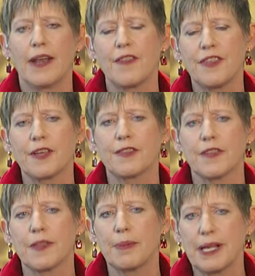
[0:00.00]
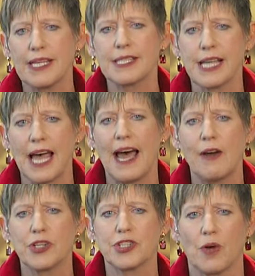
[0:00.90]
And I think that the police
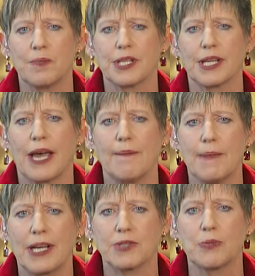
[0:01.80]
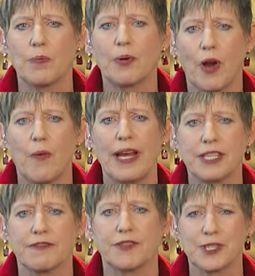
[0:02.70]
are adopting a much more
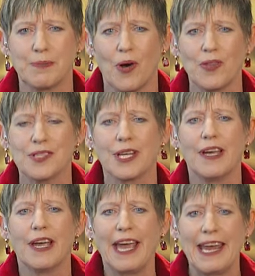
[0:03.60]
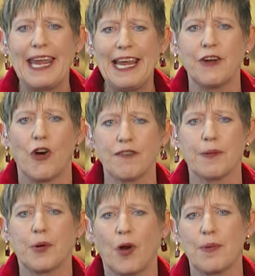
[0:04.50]
proactive response ahead of
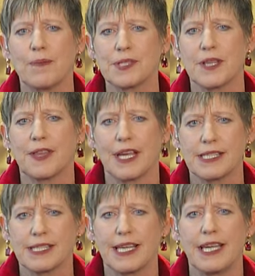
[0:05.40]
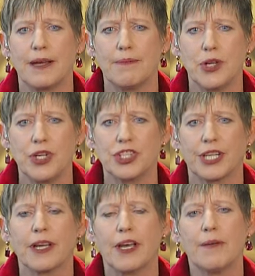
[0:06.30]
the problems that they see
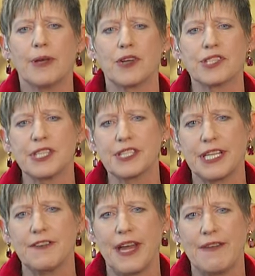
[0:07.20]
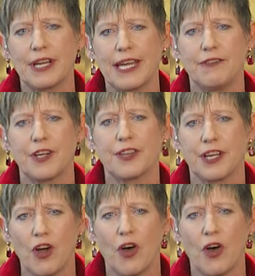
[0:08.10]
emerging. Because instead of having everything